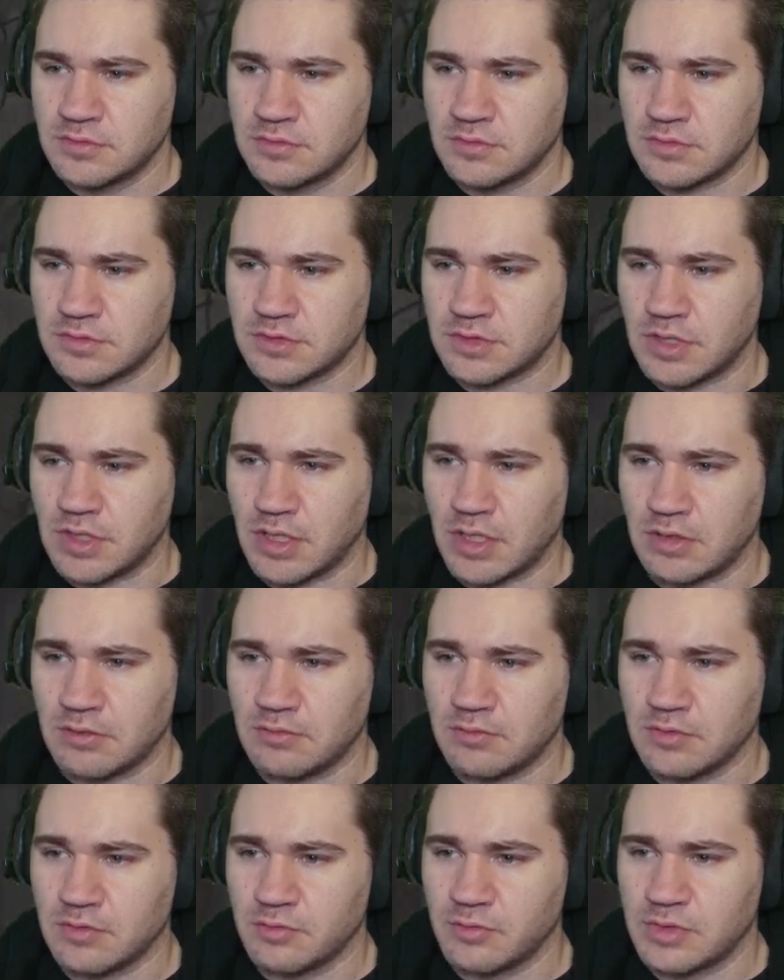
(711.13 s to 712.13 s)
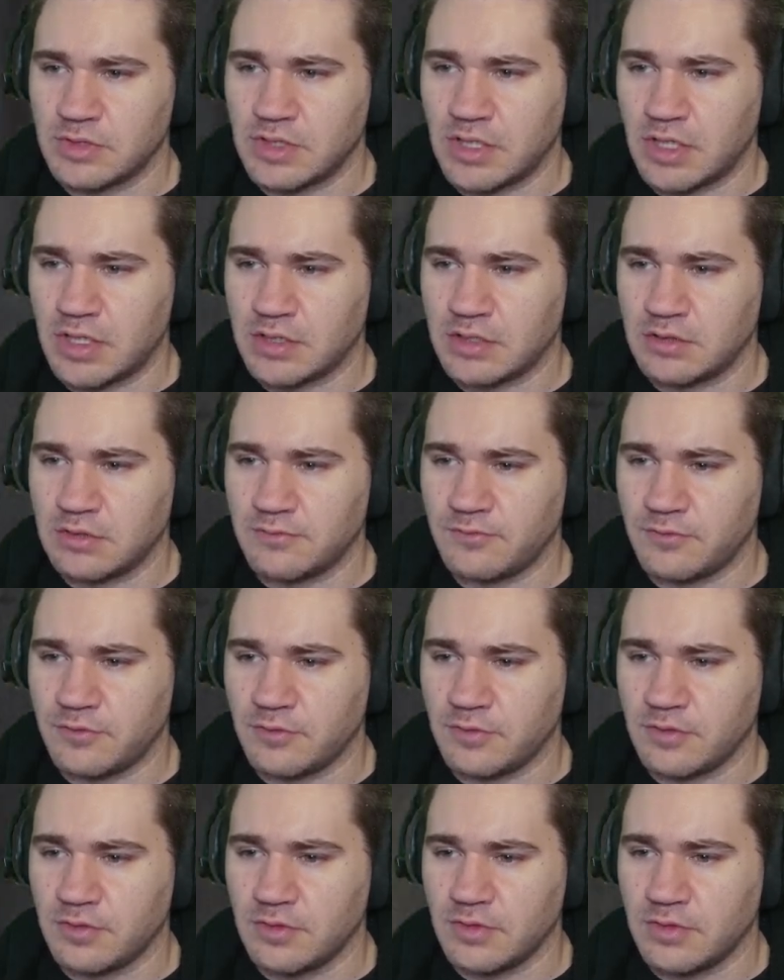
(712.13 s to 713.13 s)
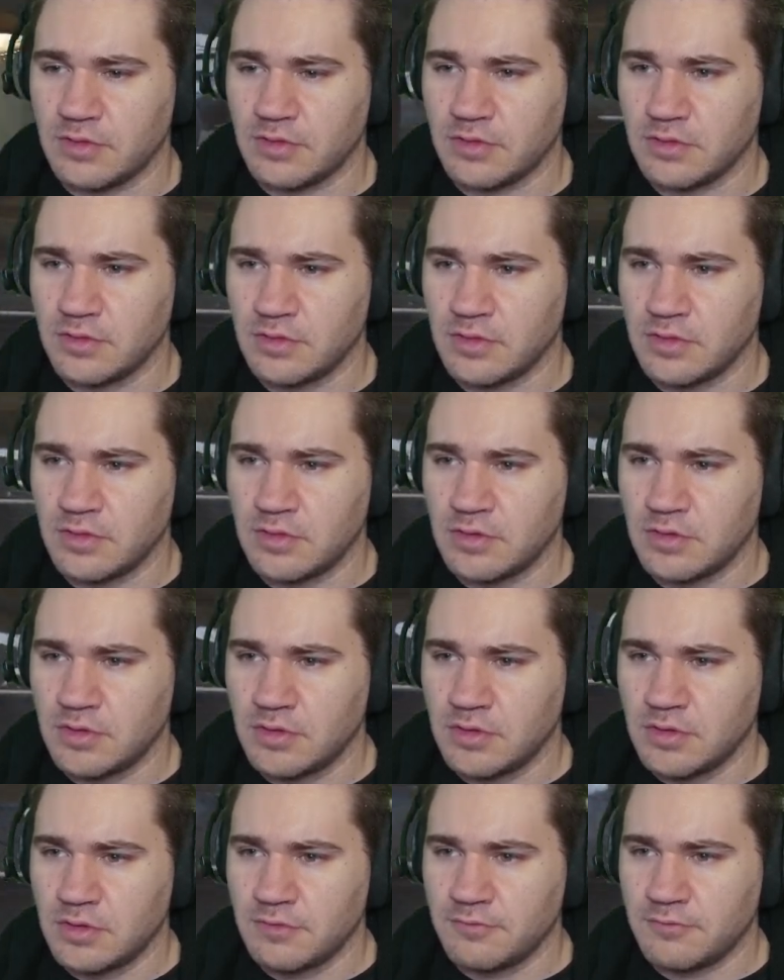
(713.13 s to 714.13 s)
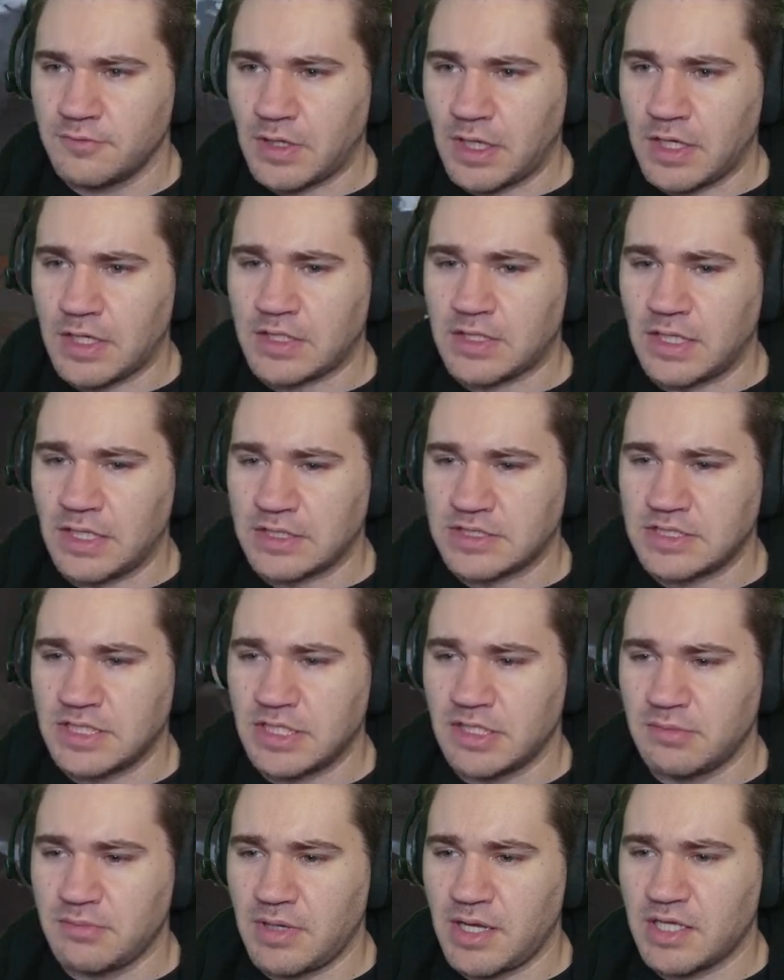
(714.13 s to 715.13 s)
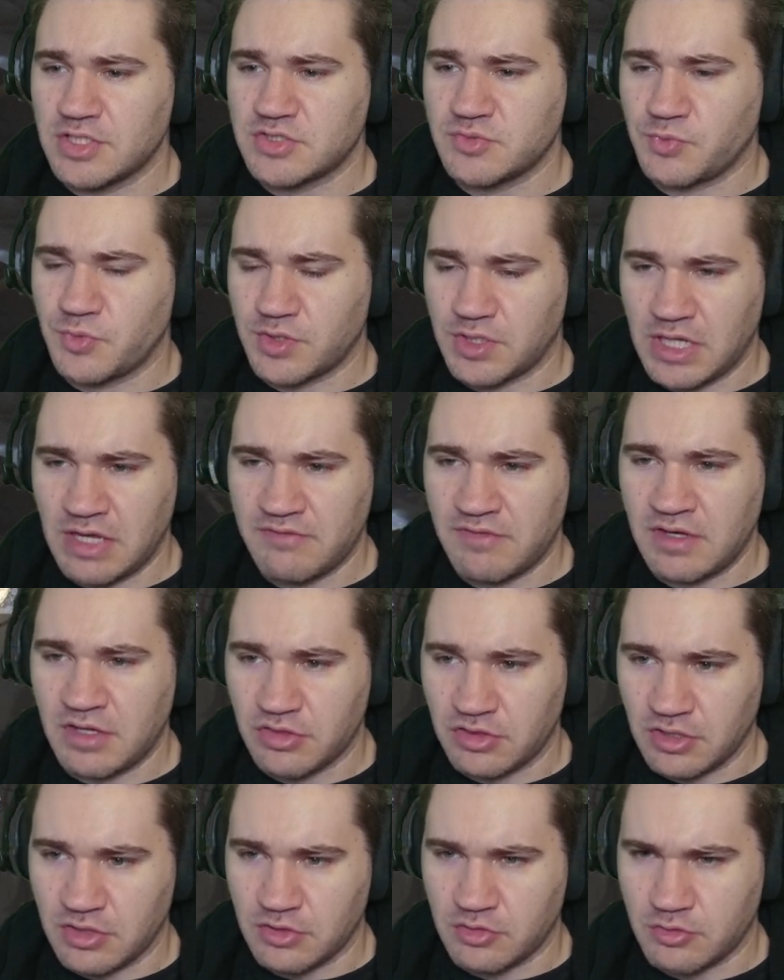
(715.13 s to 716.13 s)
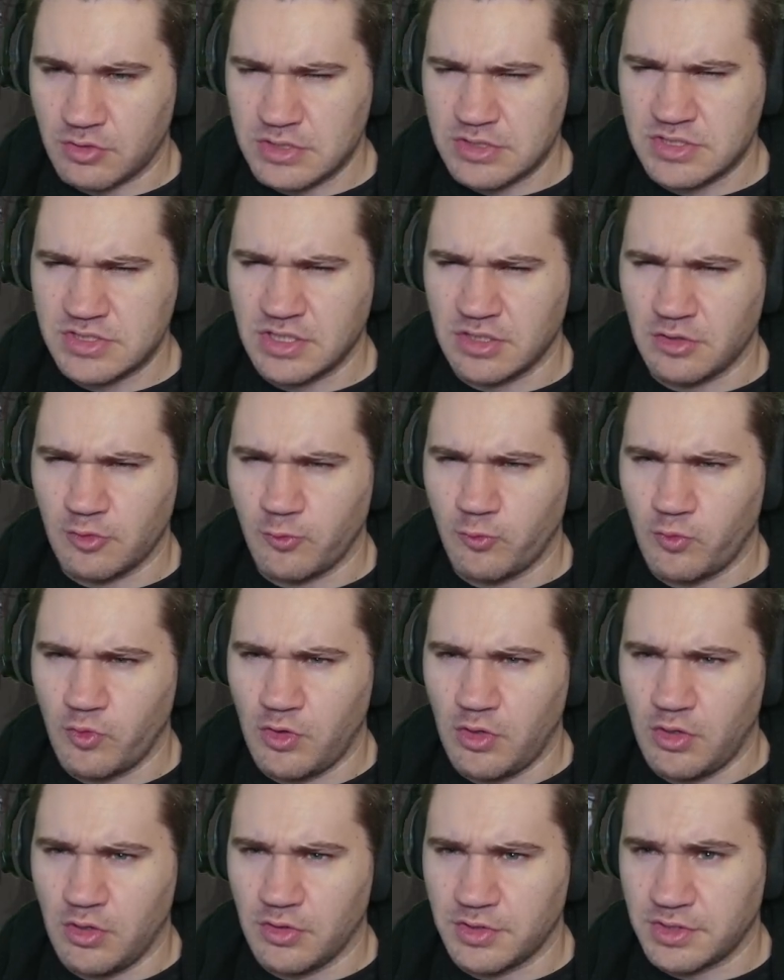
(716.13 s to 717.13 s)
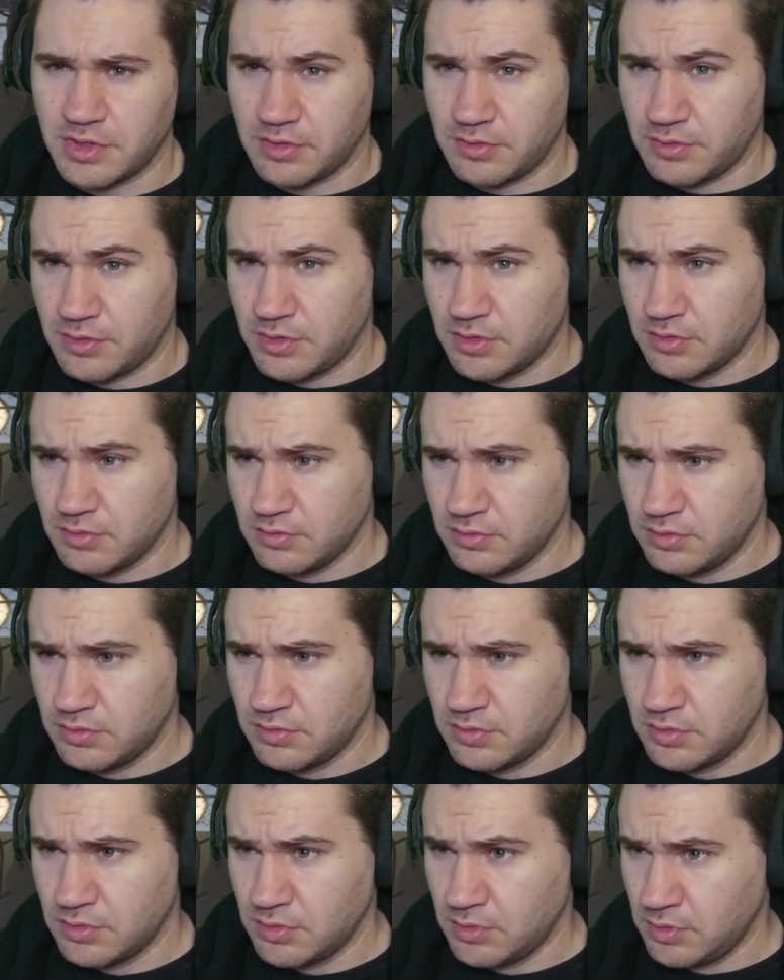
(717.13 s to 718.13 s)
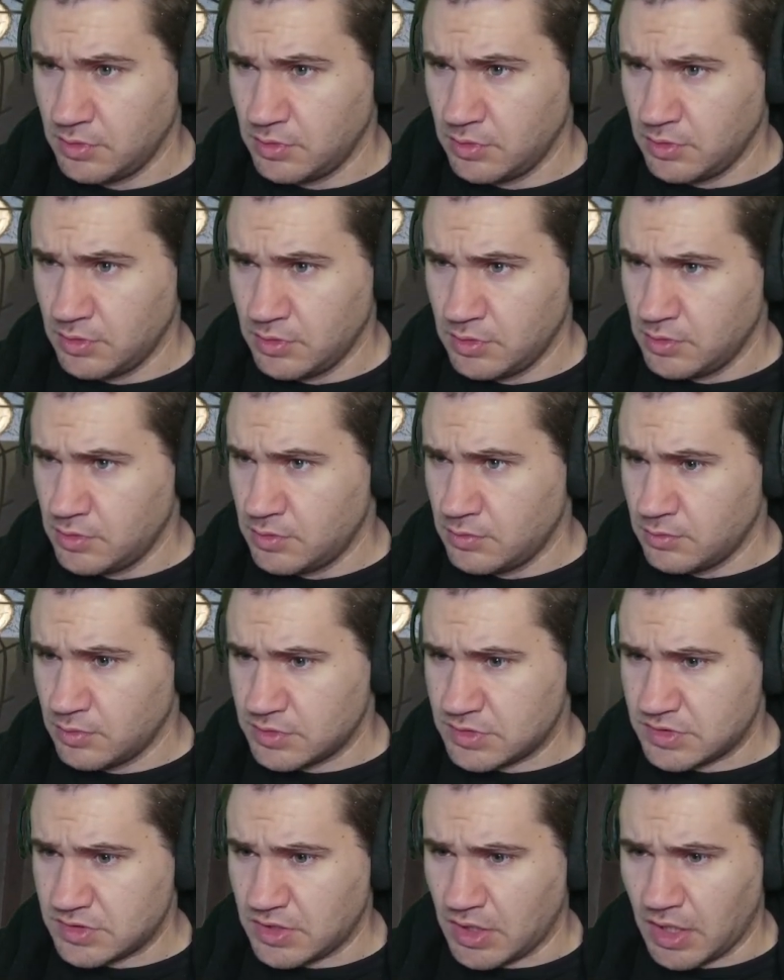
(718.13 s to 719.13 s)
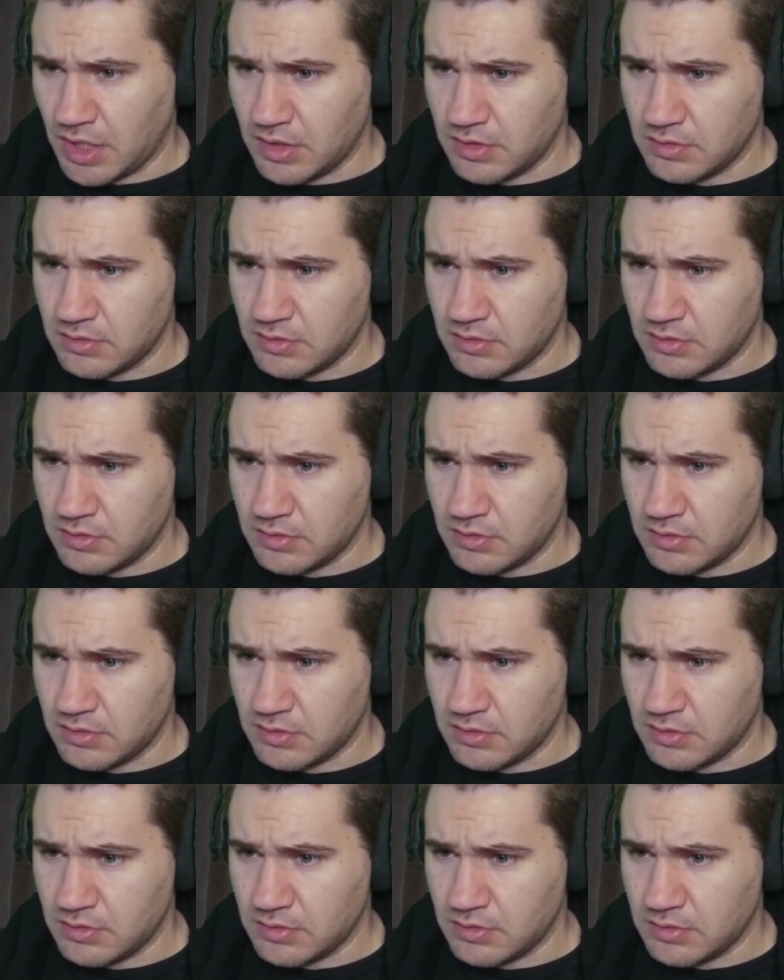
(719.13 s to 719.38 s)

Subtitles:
Okay, what do we got here for, I can't imagine we're gonna have anything crazy on the wall here, no? What's that?